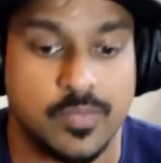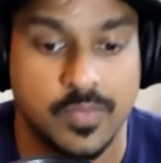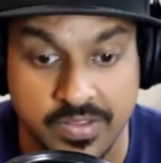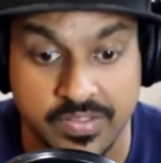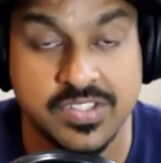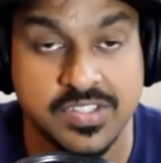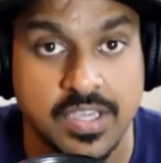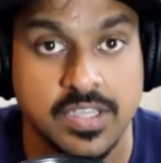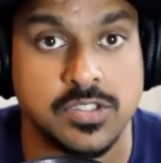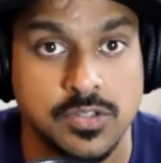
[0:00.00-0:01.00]
in this
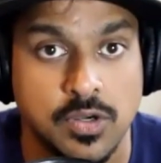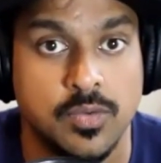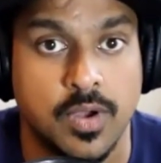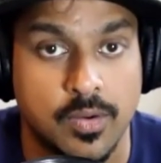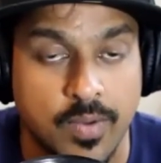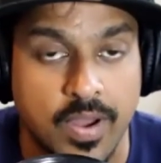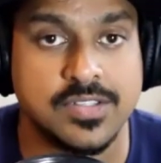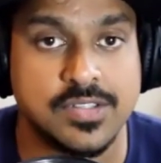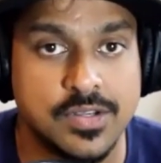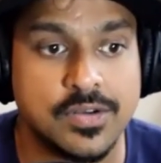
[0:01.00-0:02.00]
case, a
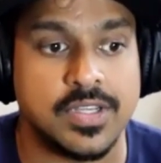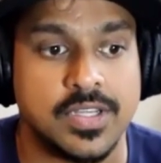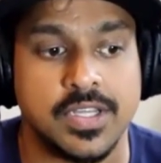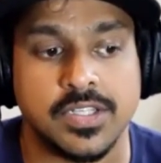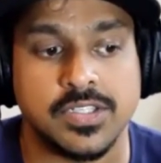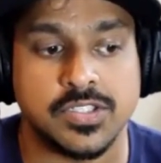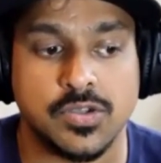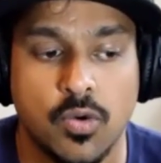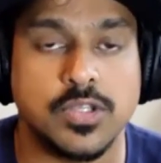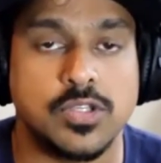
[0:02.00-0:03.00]
wrestler. It's
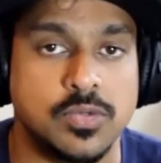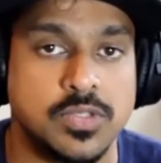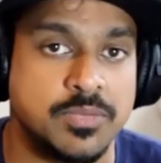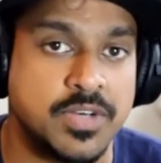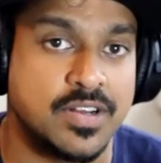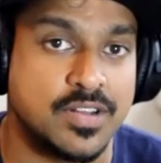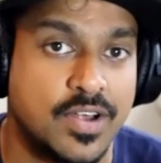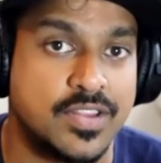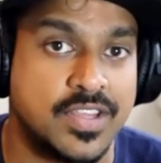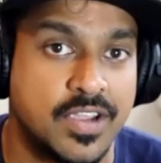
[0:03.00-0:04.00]
going to eliminate a
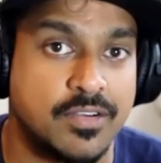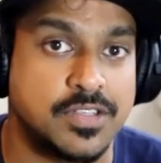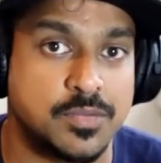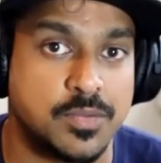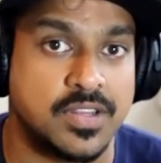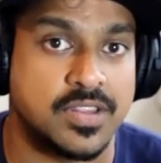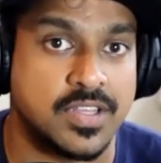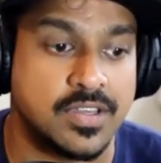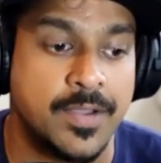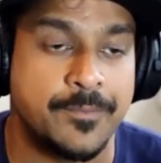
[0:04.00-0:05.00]
lot of the areas where I
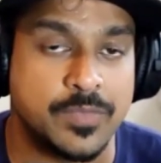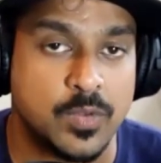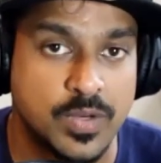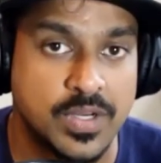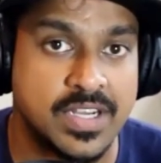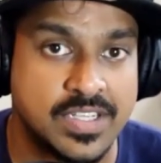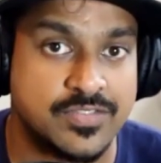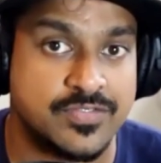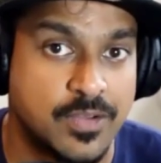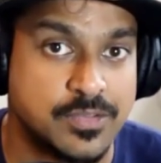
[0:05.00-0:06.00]
think Reed
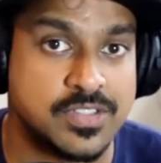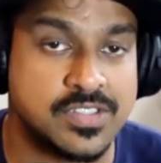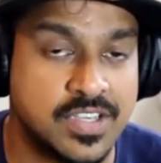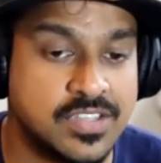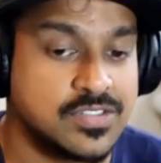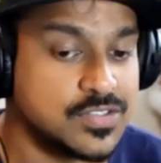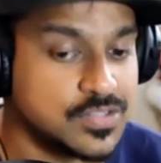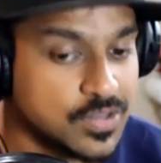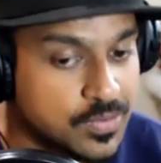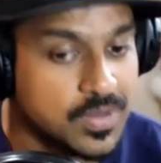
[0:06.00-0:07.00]
has found success, and
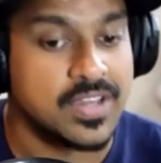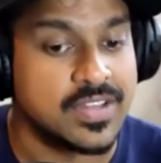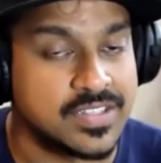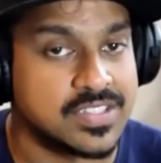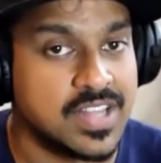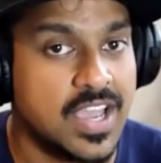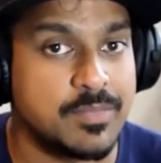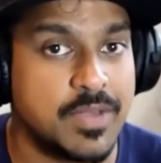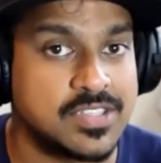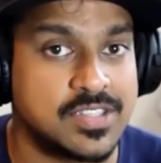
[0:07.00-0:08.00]
so this
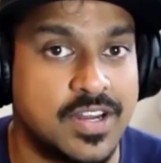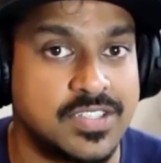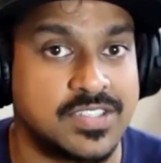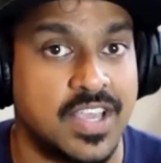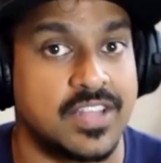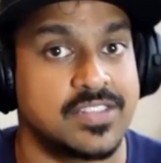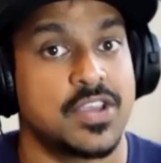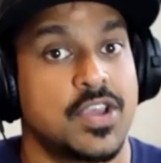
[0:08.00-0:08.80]
line makes a lot of sense.